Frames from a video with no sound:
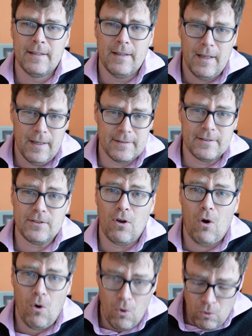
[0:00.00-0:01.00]

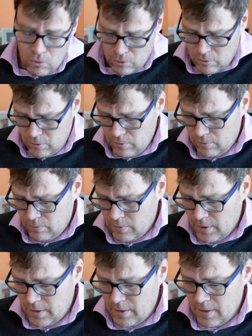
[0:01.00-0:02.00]
That's old.
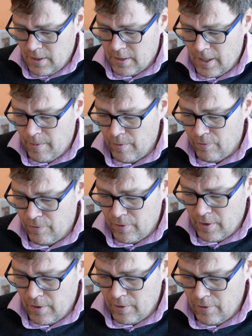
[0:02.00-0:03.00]
That's in the time
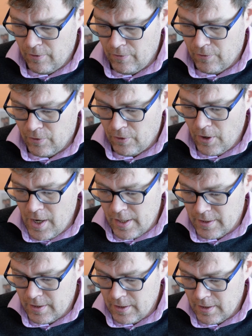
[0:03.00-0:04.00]
of
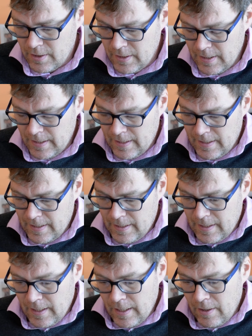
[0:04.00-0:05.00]
Christ.
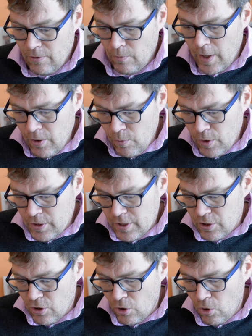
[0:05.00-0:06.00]
Redwoods
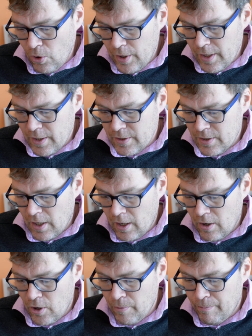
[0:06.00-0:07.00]
and sequoias
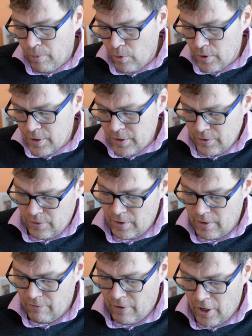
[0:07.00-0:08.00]
are important to
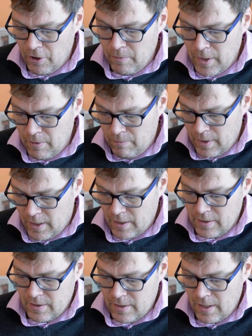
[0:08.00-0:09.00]
the environment
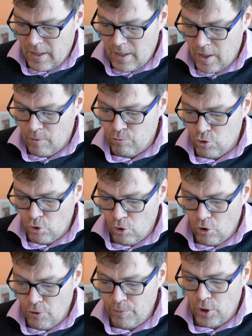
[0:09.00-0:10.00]
because they
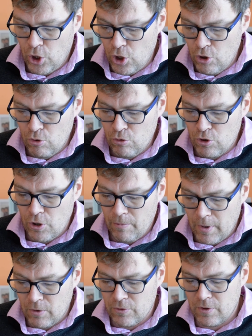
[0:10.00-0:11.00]
absorb huge
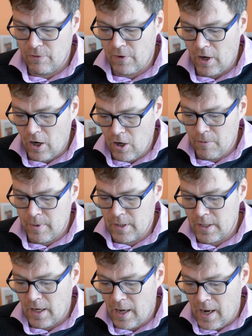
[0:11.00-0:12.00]
amounts of
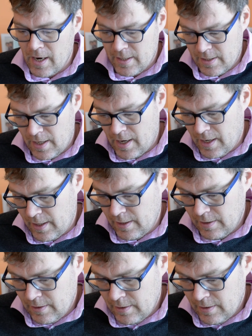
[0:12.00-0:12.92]
carbon dioxide.